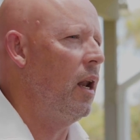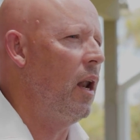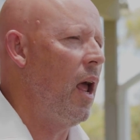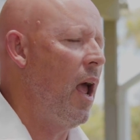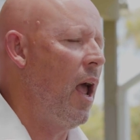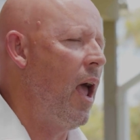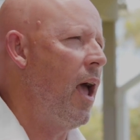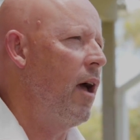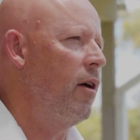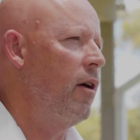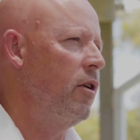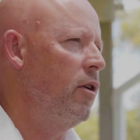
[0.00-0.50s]

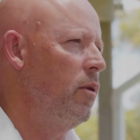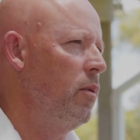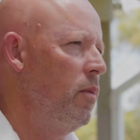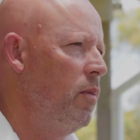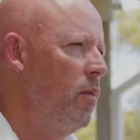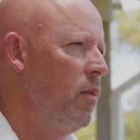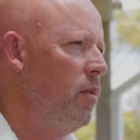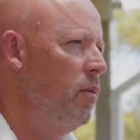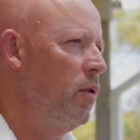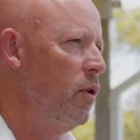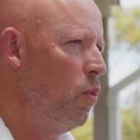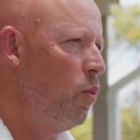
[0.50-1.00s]
how you
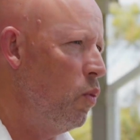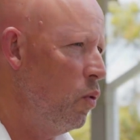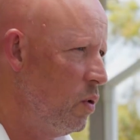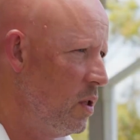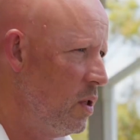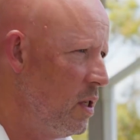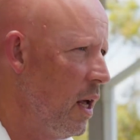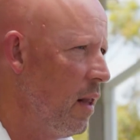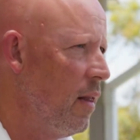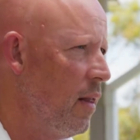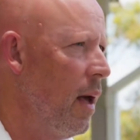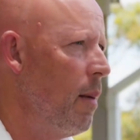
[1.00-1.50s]
will
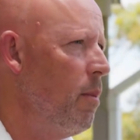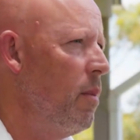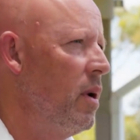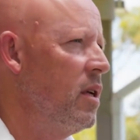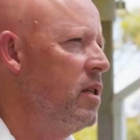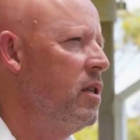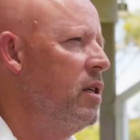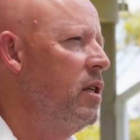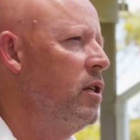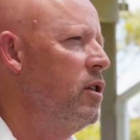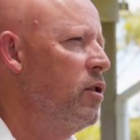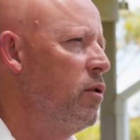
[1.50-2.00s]
send that
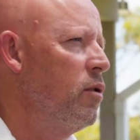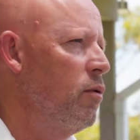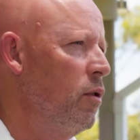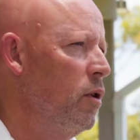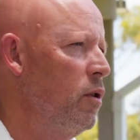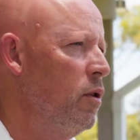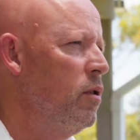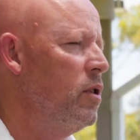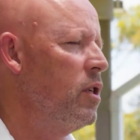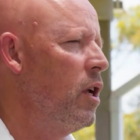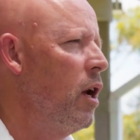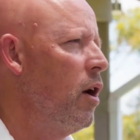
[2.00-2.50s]
message
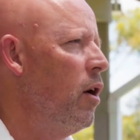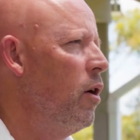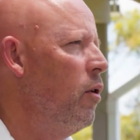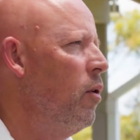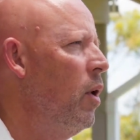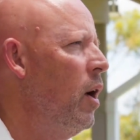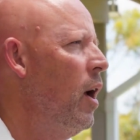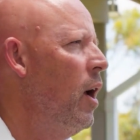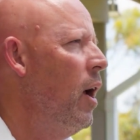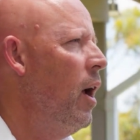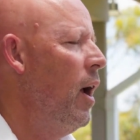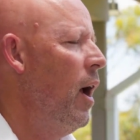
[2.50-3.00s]
through. So,
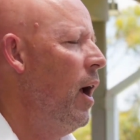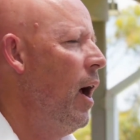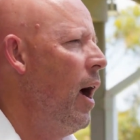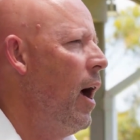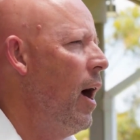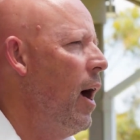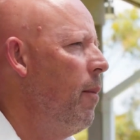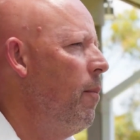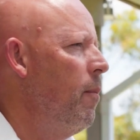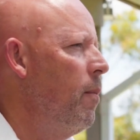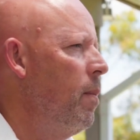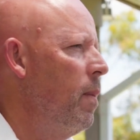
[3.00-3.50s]

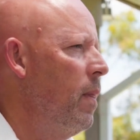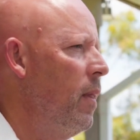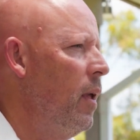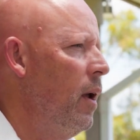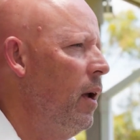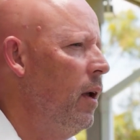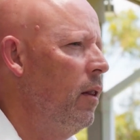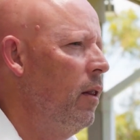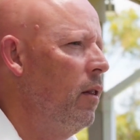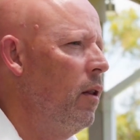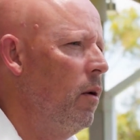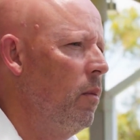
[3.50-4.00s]

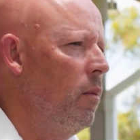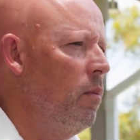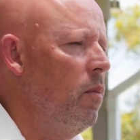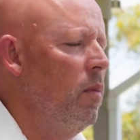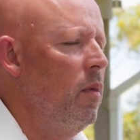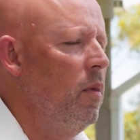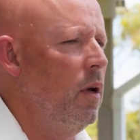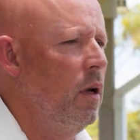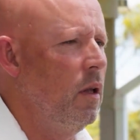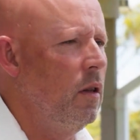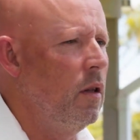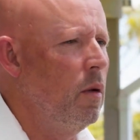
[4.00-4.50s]
in
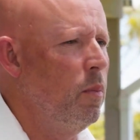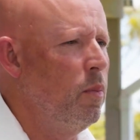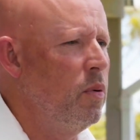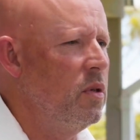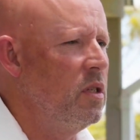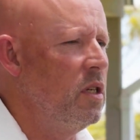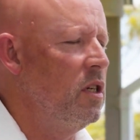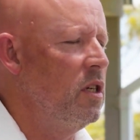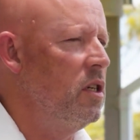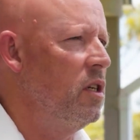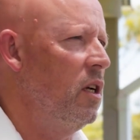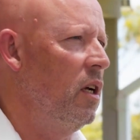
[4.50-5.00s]
the
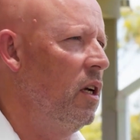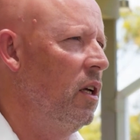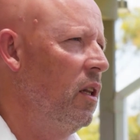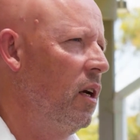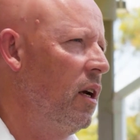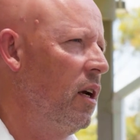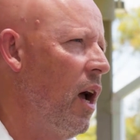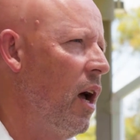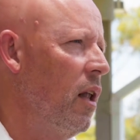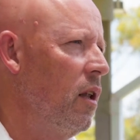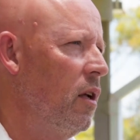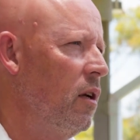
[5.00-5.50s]
positioning, the
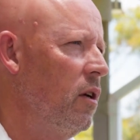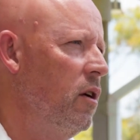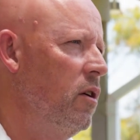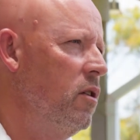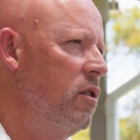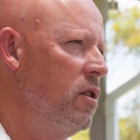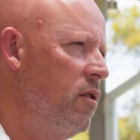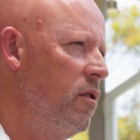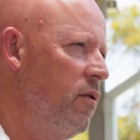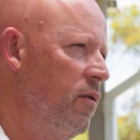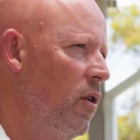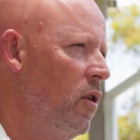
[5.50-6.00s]
colour
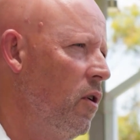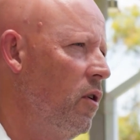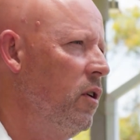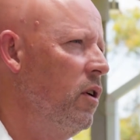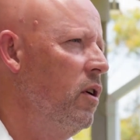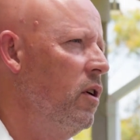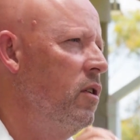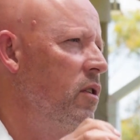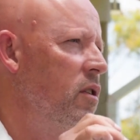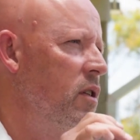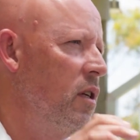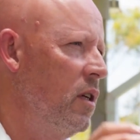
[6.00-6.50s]
use, the font
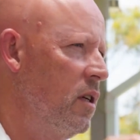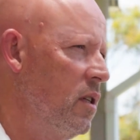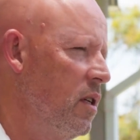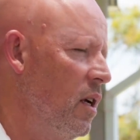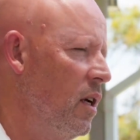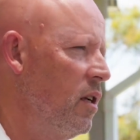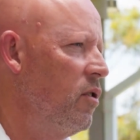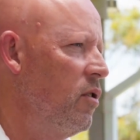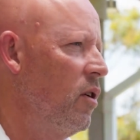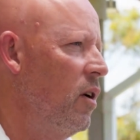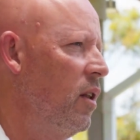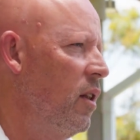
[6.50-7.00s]
use,
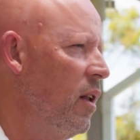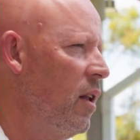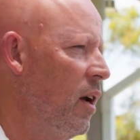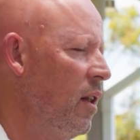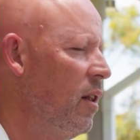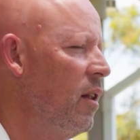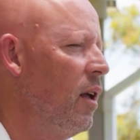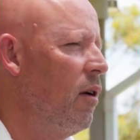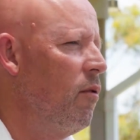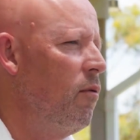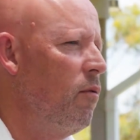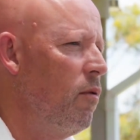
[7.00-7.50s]
etc., that
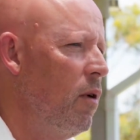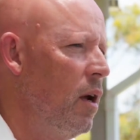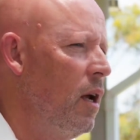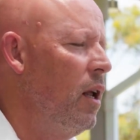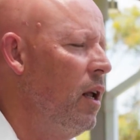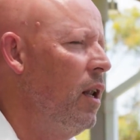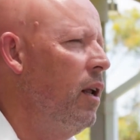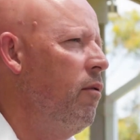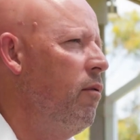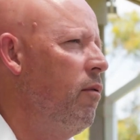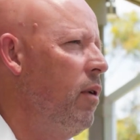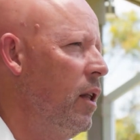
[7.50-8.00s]
they're
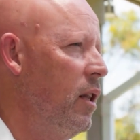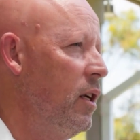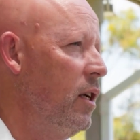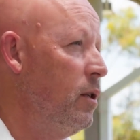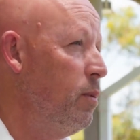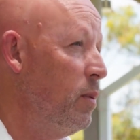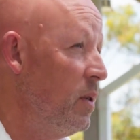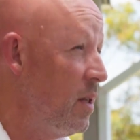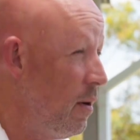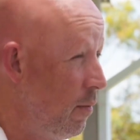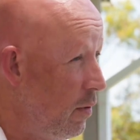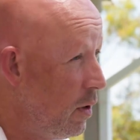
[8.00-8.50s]
really, really
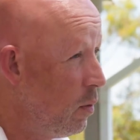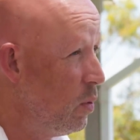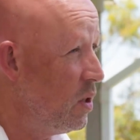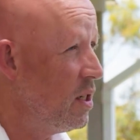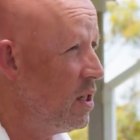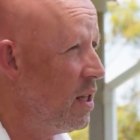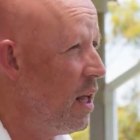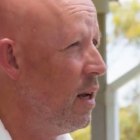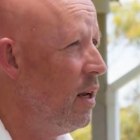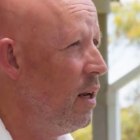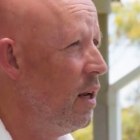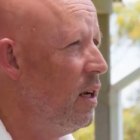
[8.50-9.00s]
specific, which
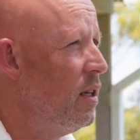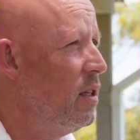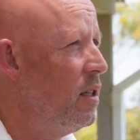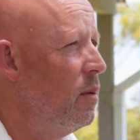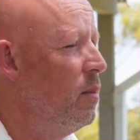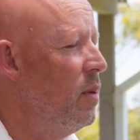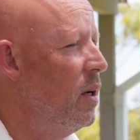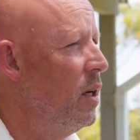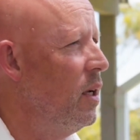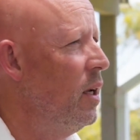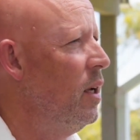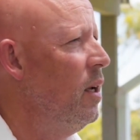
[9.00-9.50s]
they need to
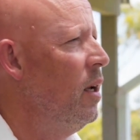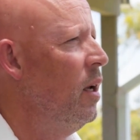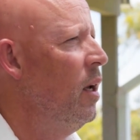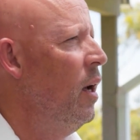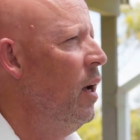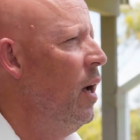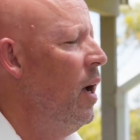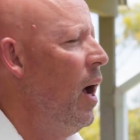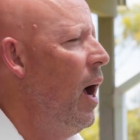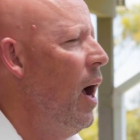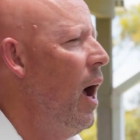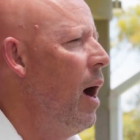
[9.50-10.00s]
be.
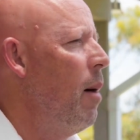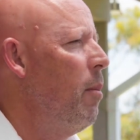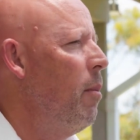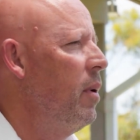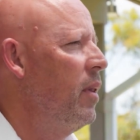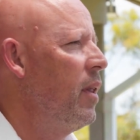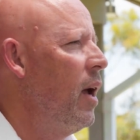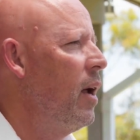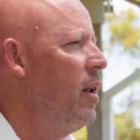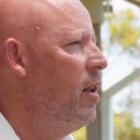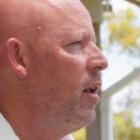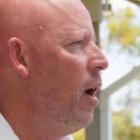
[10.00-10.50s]
But
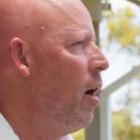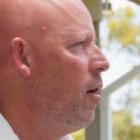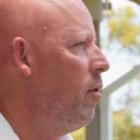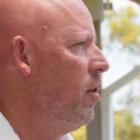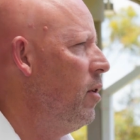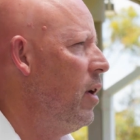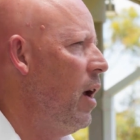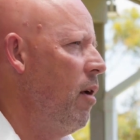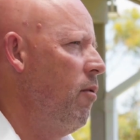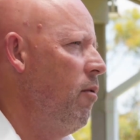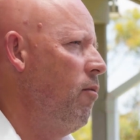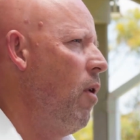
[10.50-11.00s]
they don't
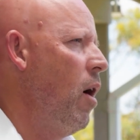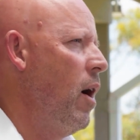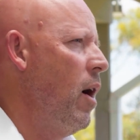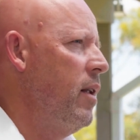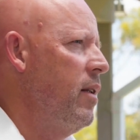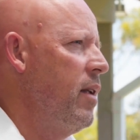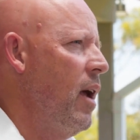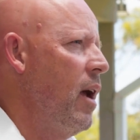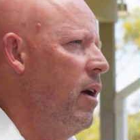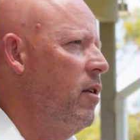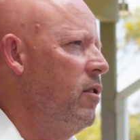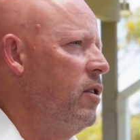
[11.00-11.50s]
get right
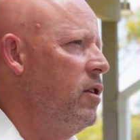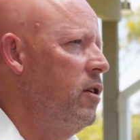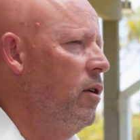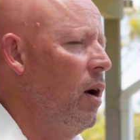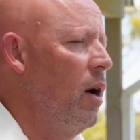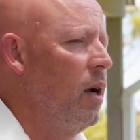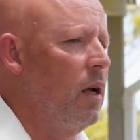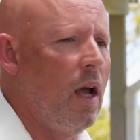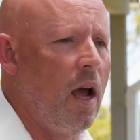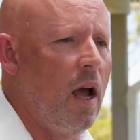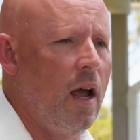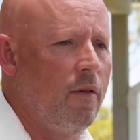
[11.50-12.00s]
down to,
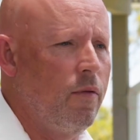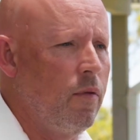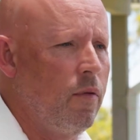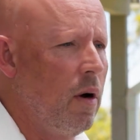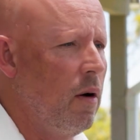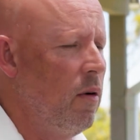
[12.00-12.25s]
okay, if